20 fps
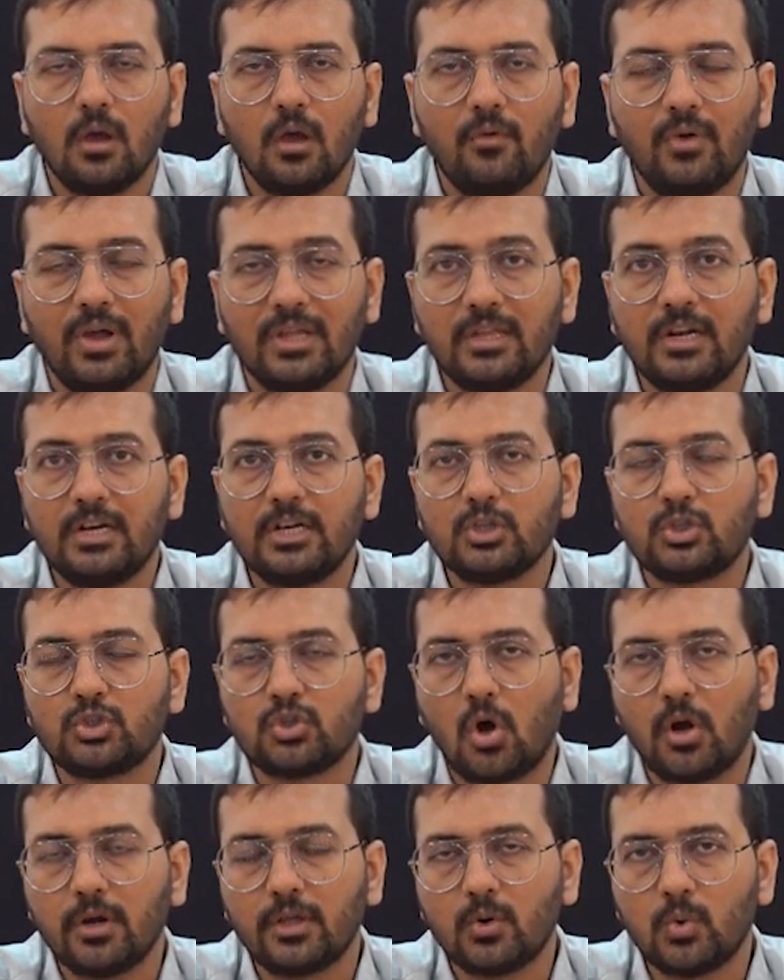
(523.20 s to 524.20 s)
whether it is
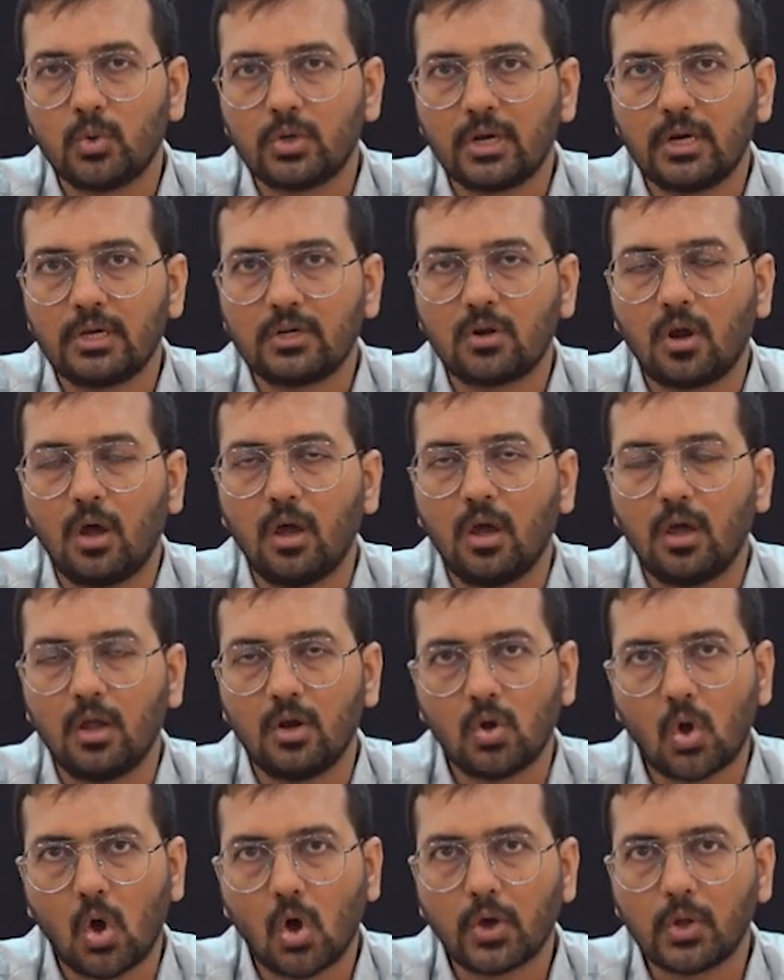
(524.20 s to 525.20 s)
short aorta,
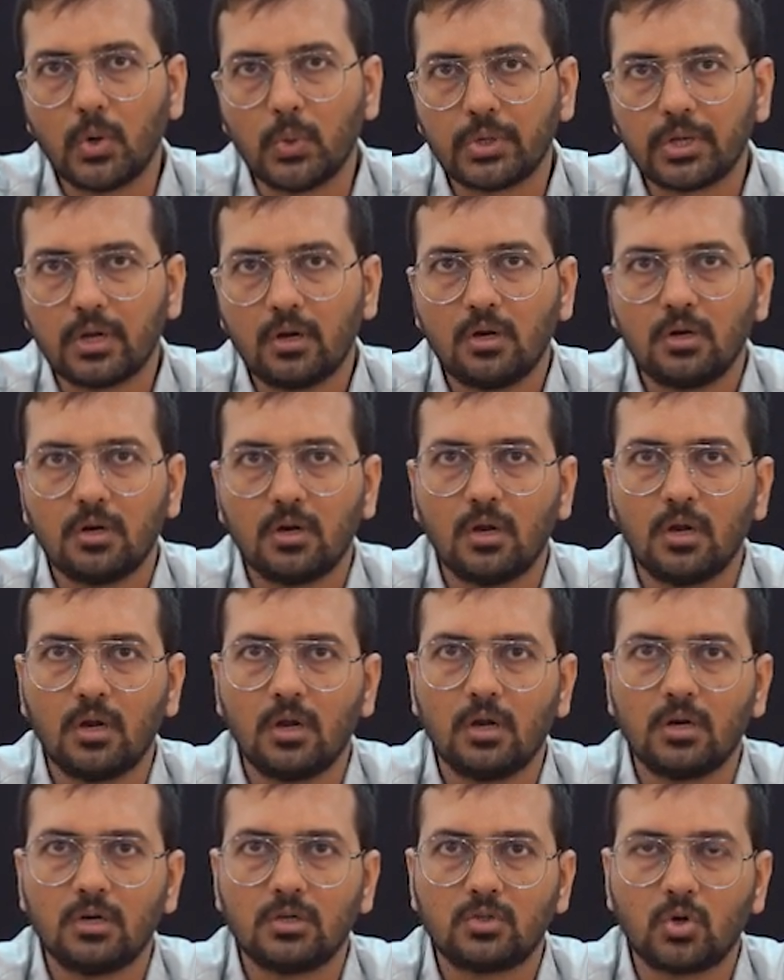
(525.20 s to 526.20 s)
long
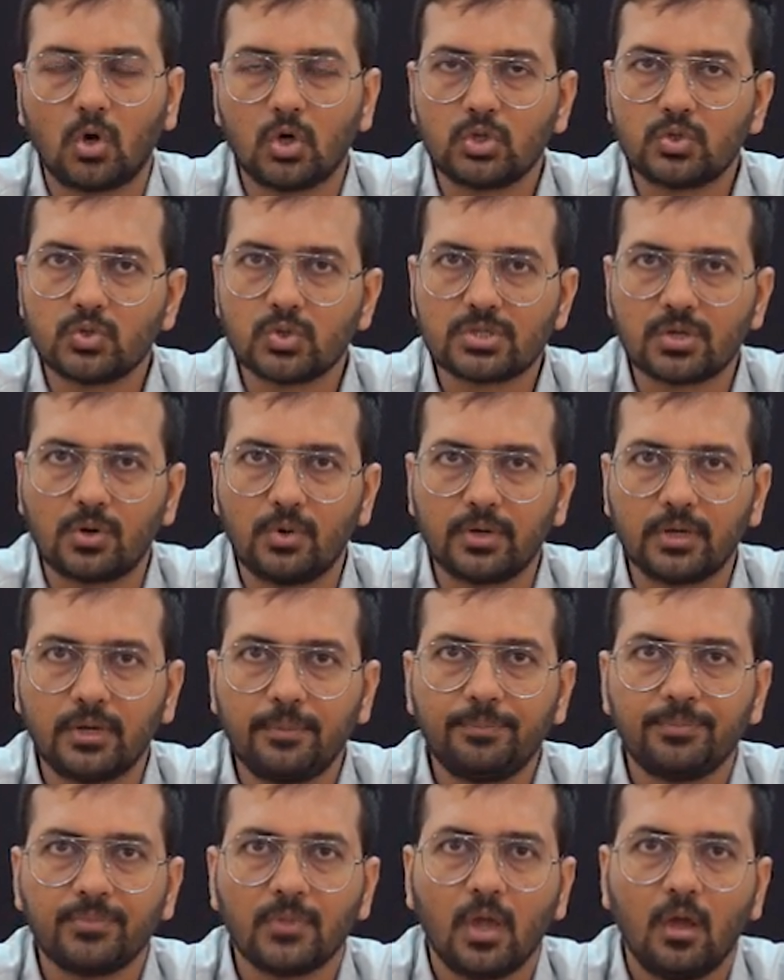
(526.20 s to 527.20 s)
aorta, tortuous aorta,